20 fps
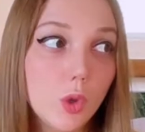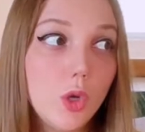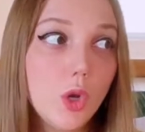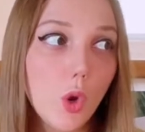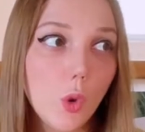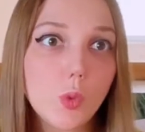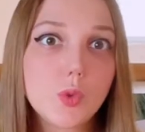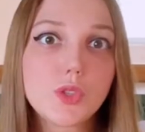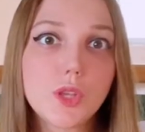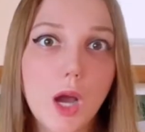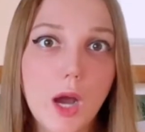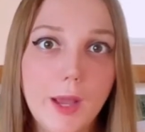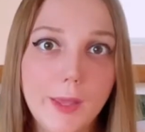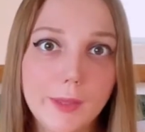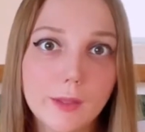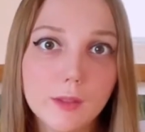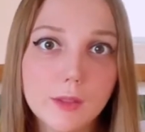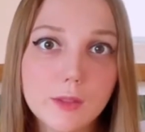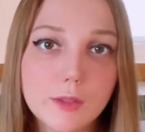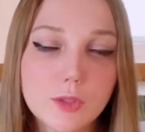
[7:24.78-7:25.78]
knows
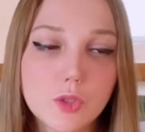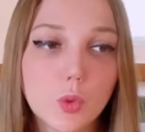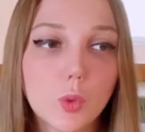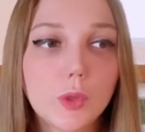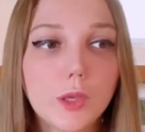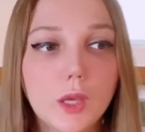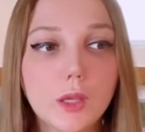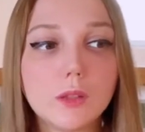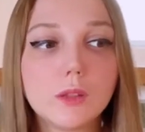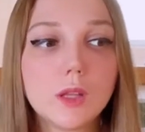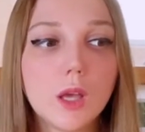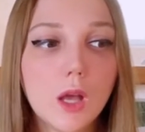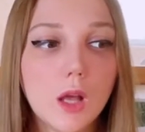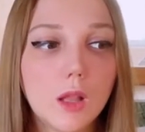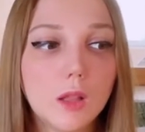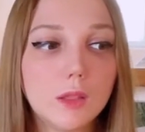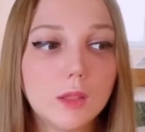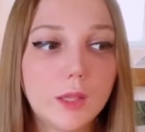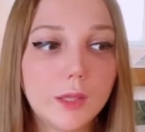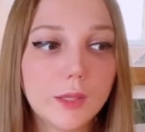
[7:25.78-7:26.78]
IELTS, who can
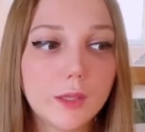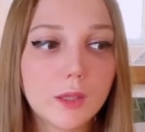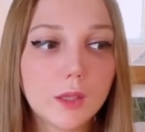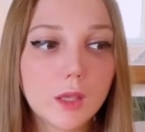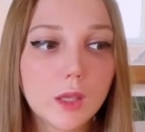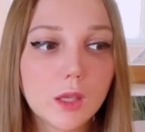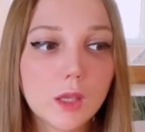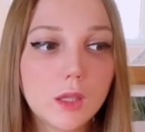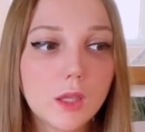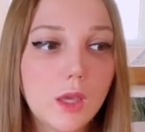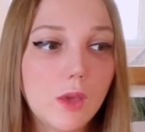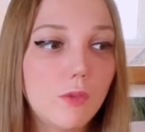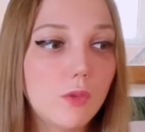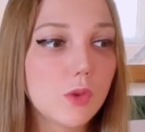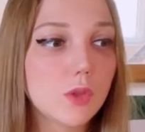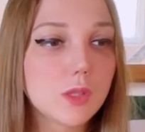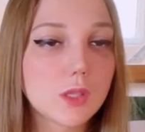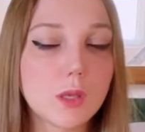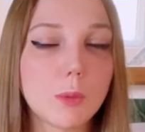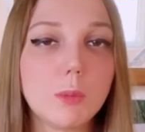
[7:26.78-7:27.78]
like give
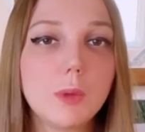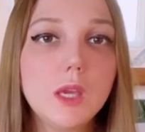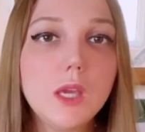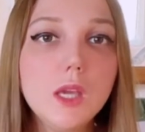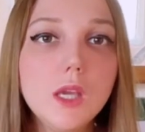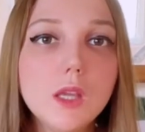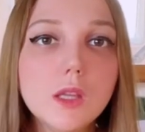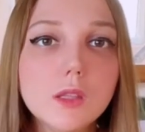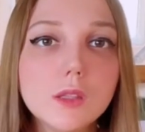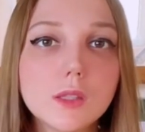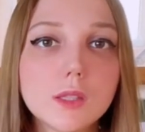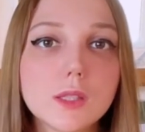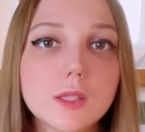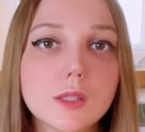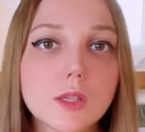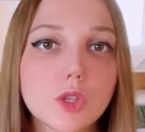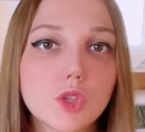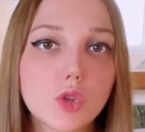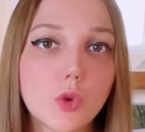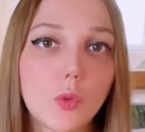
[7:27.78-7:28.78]
you some
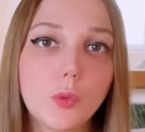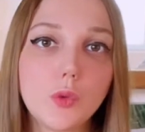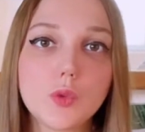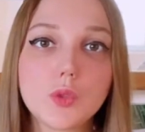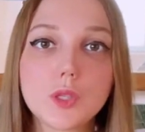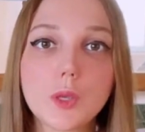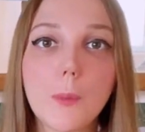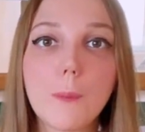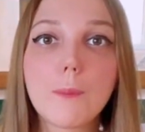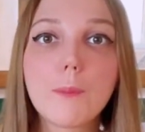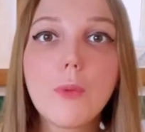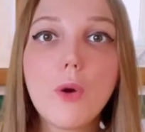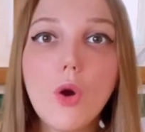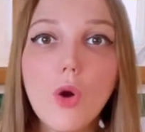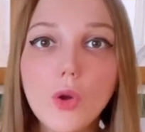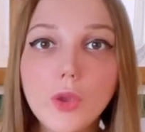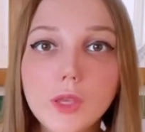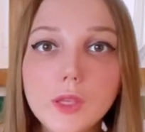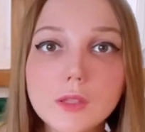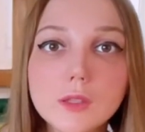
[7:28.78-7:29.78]
hints, show you some
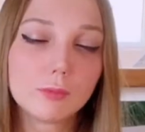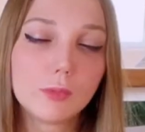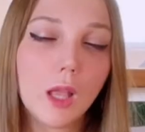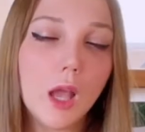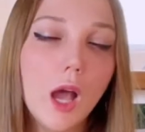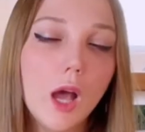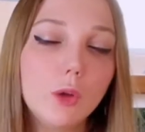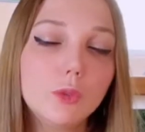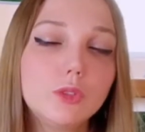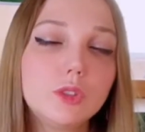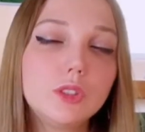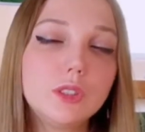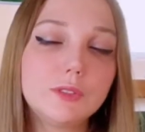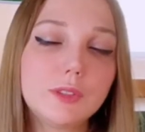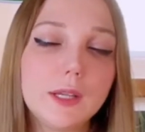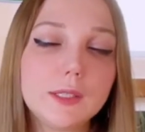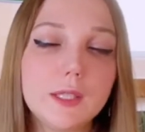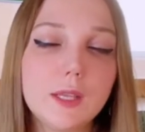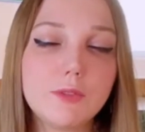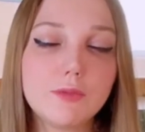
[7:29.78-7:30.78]
points, how to
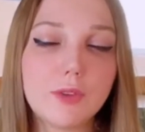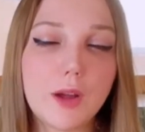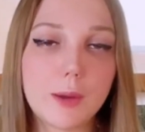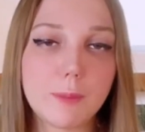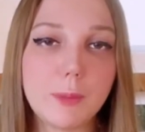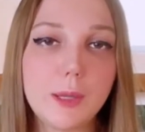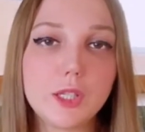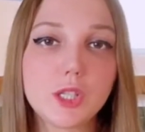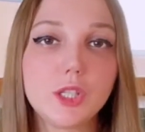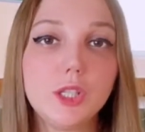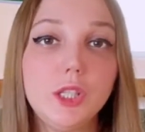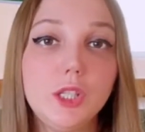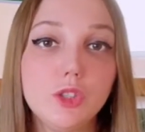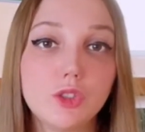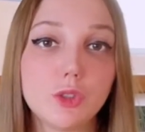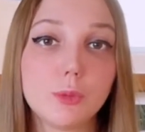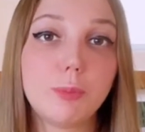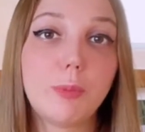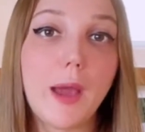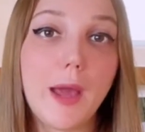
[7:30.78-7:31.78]
divide information
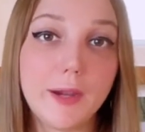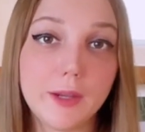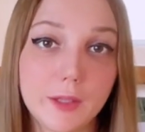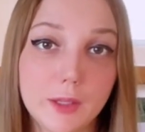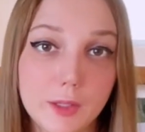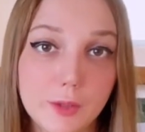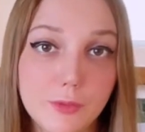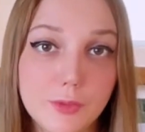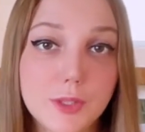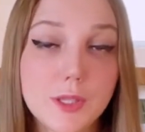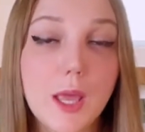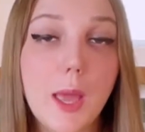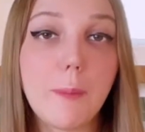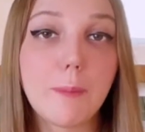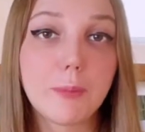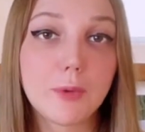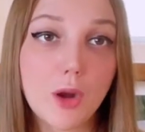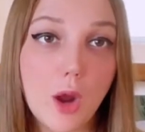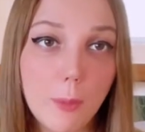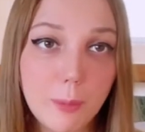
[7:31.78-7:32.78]
into paragraphs
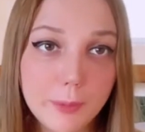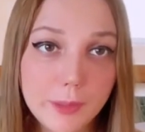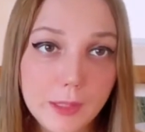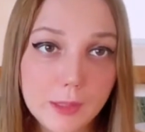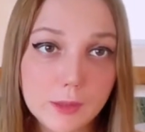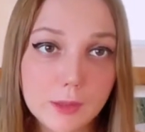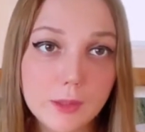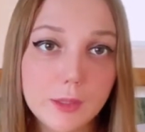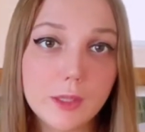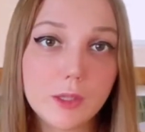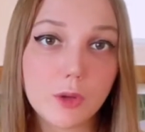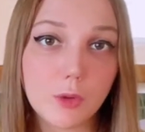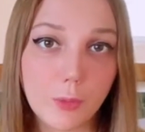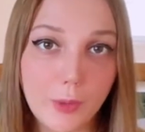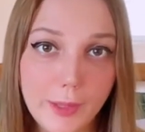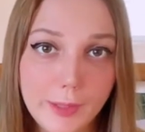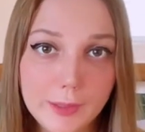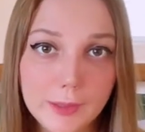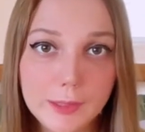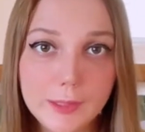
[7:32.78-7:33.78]
appropriately,
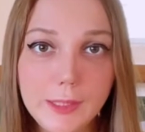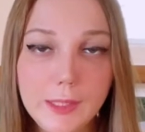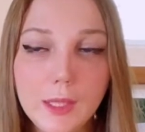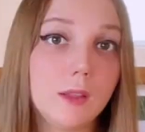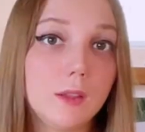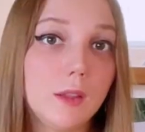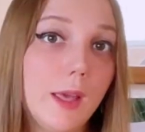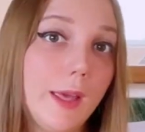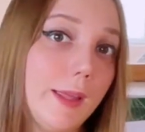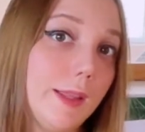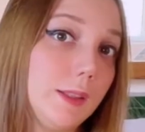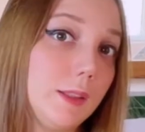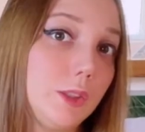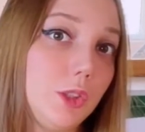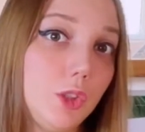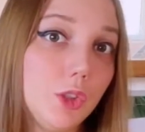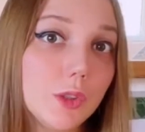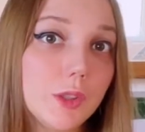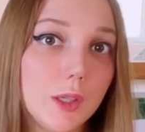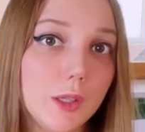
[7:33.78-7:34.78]
correctly, and
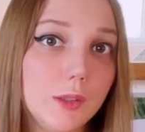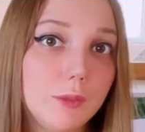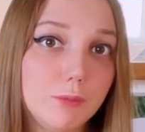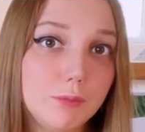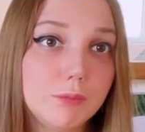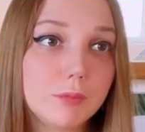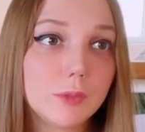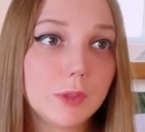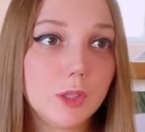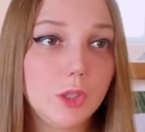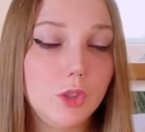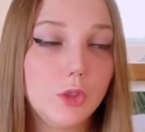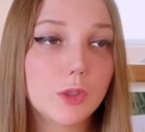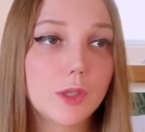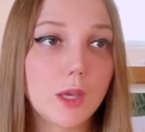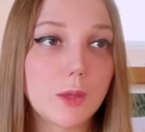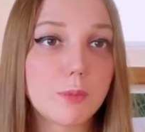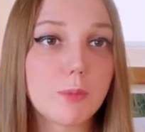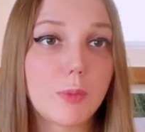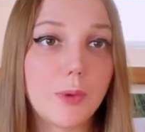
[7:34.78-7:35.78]
you
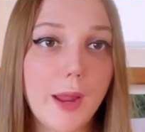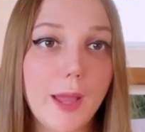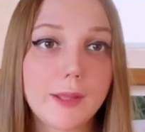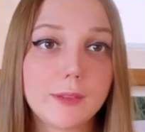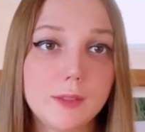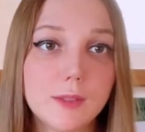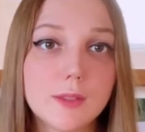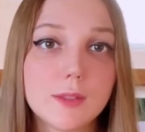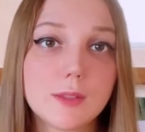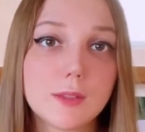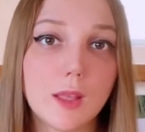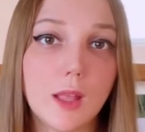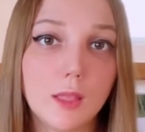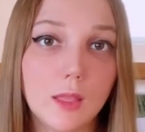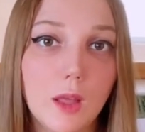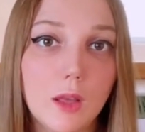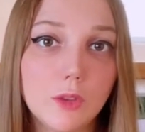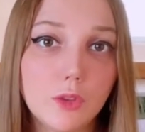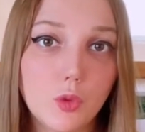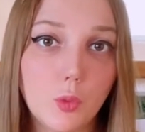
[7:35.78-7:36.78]
can practice a
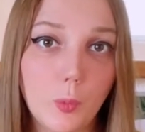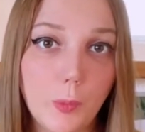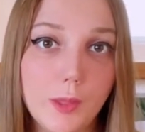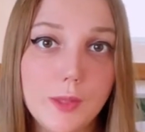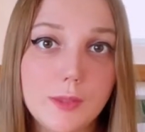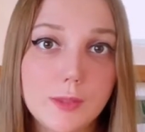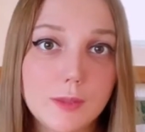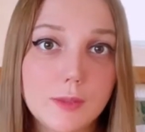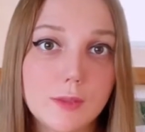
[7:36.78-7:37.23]
lot with